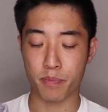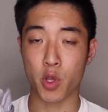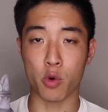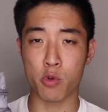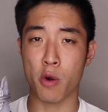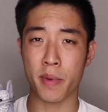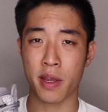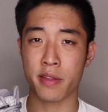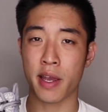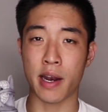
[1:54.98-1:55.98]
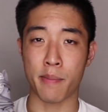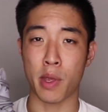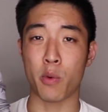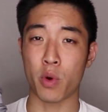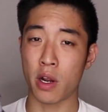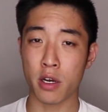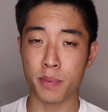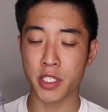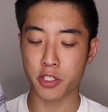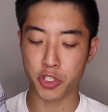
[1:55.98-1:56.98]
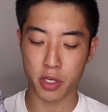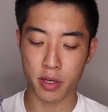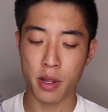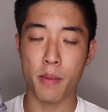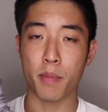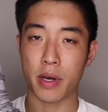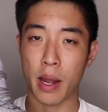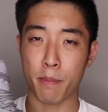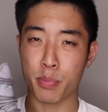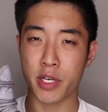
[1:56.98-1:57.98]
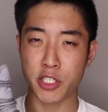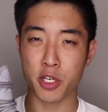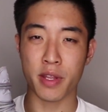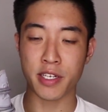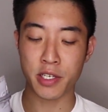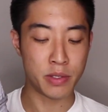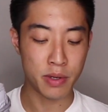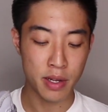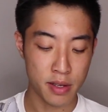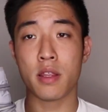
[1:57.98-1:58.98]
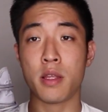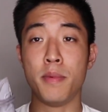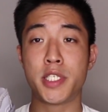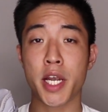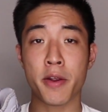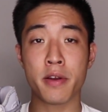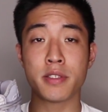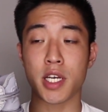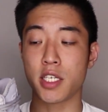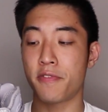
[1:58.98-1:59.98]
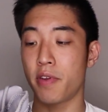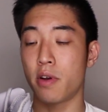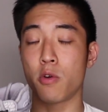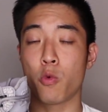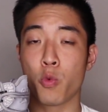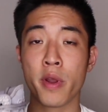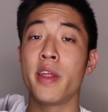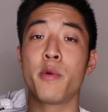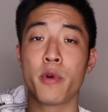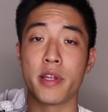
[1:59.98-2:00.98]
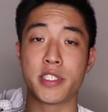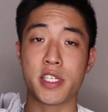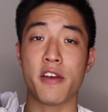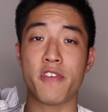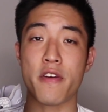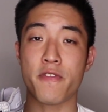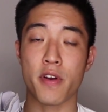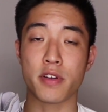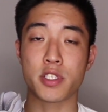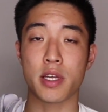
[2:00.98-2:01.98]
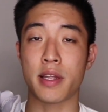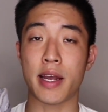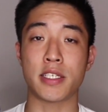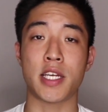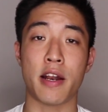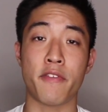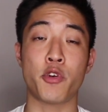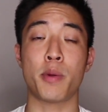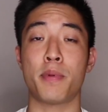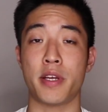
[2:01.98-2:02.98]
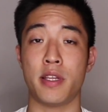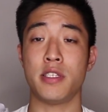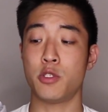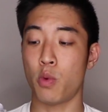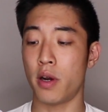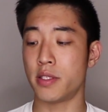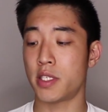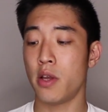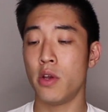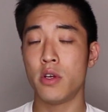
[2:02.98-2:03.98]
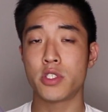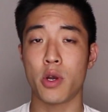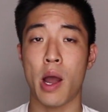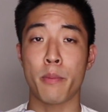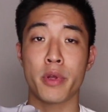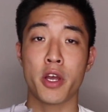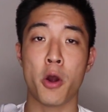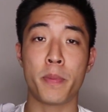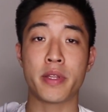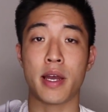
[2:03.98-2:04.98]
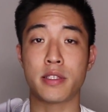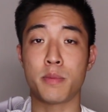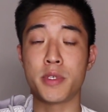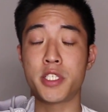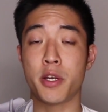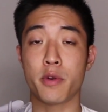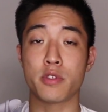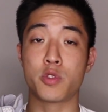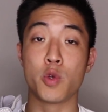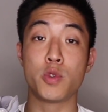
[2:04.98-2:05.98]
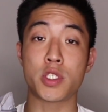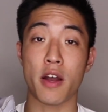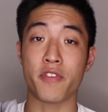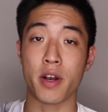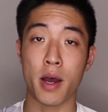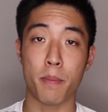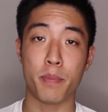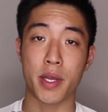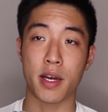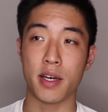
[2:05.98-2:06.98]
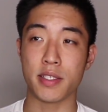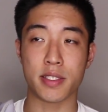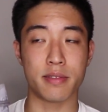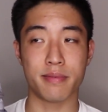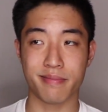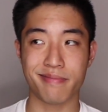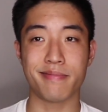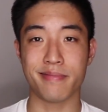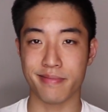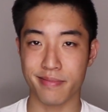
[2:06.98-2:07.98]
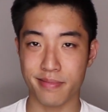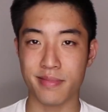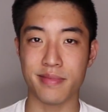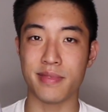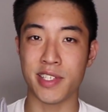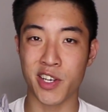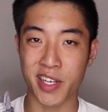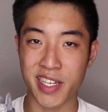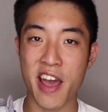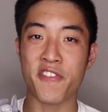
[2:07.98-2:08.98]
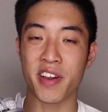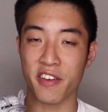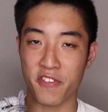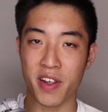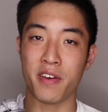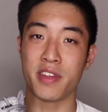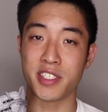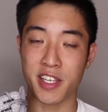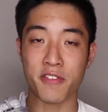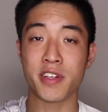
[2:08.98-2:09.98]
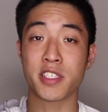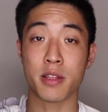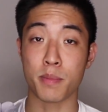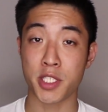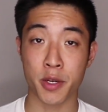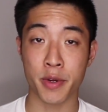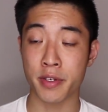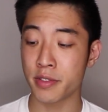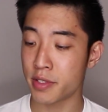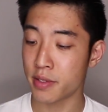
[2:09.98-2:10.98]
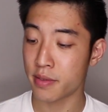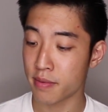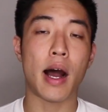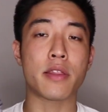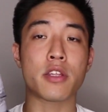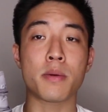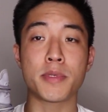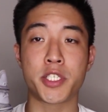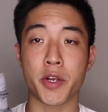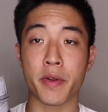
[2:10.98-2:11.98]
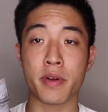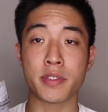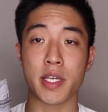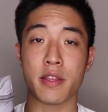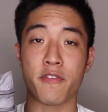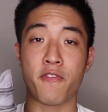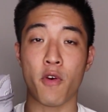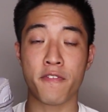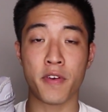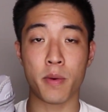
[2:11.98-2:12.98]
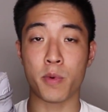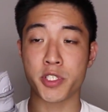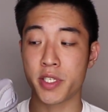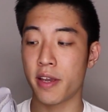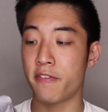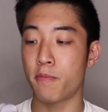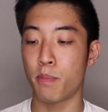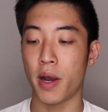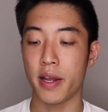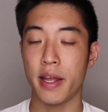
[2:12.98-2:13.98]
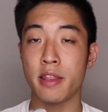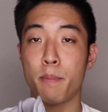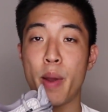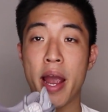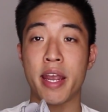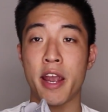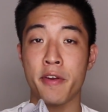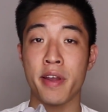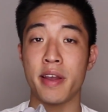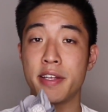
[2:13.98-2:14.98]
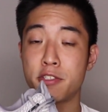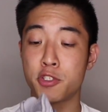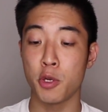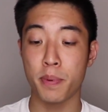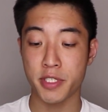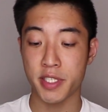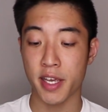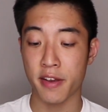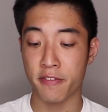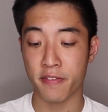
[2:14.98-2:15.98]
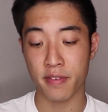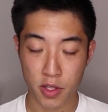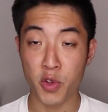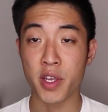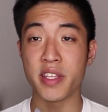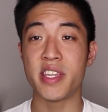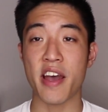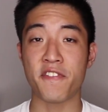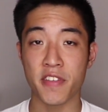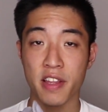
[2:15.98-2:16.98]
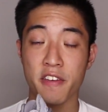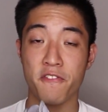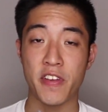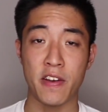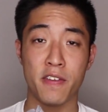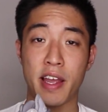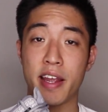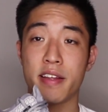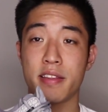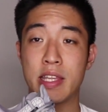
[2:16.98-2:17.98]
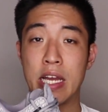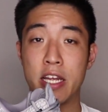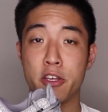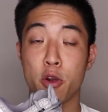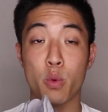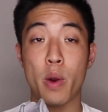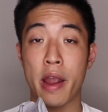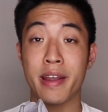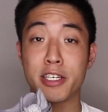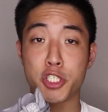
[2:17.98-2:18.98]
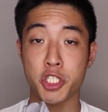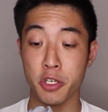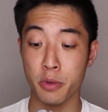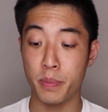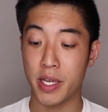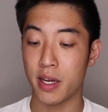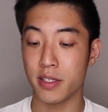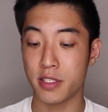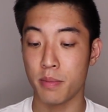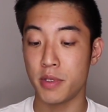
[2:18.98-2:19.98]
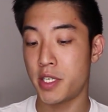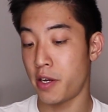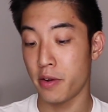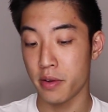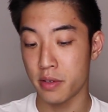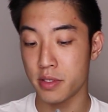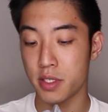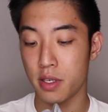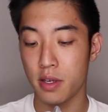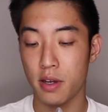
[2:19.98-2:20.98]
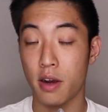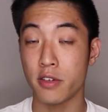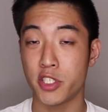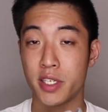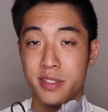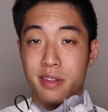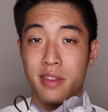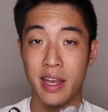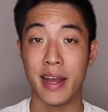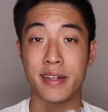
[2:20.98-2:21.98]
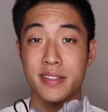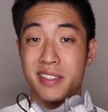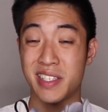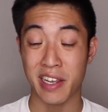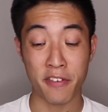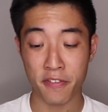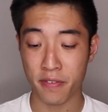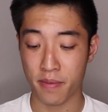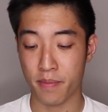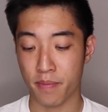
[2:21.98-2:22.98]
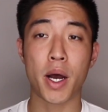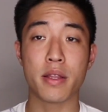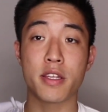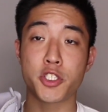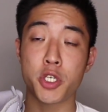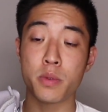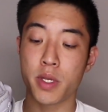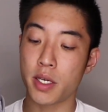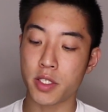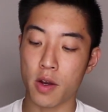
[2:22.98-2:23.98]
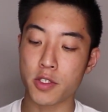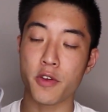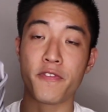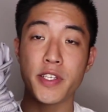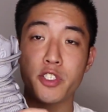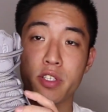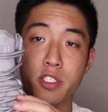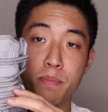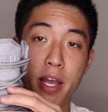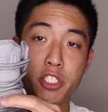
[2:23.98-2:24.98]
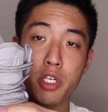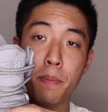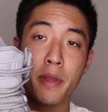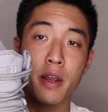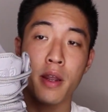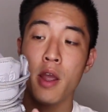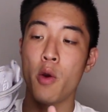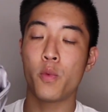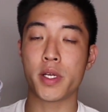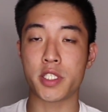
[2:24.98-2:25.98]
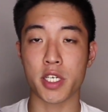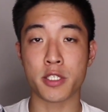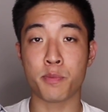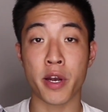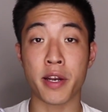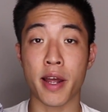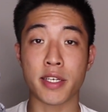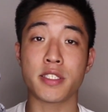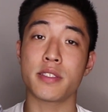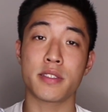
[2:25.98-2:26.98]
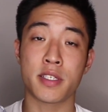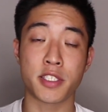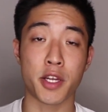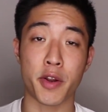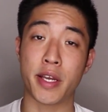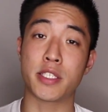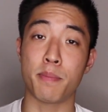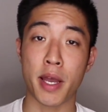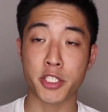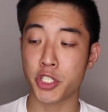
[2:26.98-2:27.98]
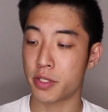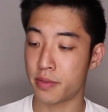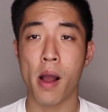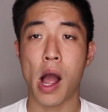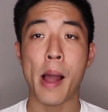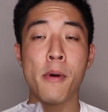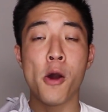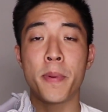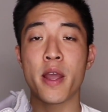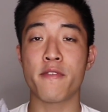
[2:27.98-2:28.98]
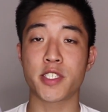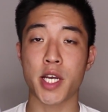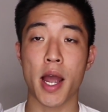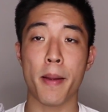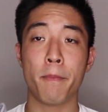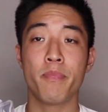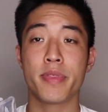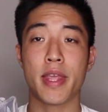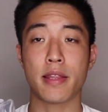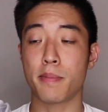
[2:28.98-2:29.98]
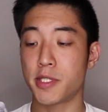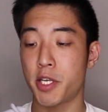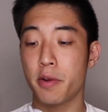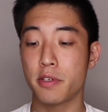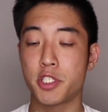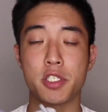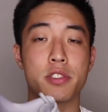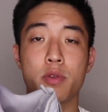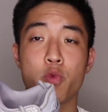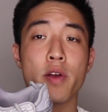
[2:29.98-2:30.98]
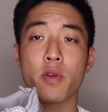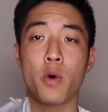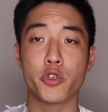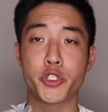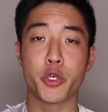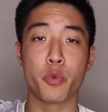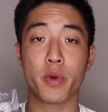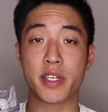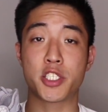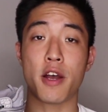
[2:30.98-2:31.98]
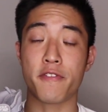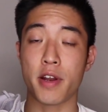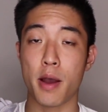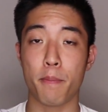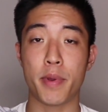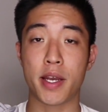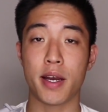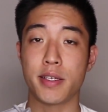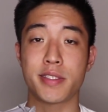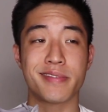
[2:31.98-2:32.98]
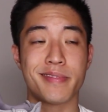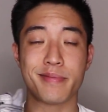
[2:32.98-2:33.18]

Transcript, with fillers: Don't quote me on that, I'm not 100% sure, but I'm pretty sure they do. The material does feel really stiff at first, and like I said, I've played in these ones, so I'm really hoping that the materials do soften up, because you could definitely feel the stiffness of the materials. I thought the materials in the forefoot were stiff, but in the back area it's super stiff. You can definitely feel like that you're wearing a shoe because the materials are just that stiff. But the shoe does also feature this mesh up here, which is pretty nice considering it's a mesh. I'm hoping over time that the materials just throughout the whole shoe really soften up, because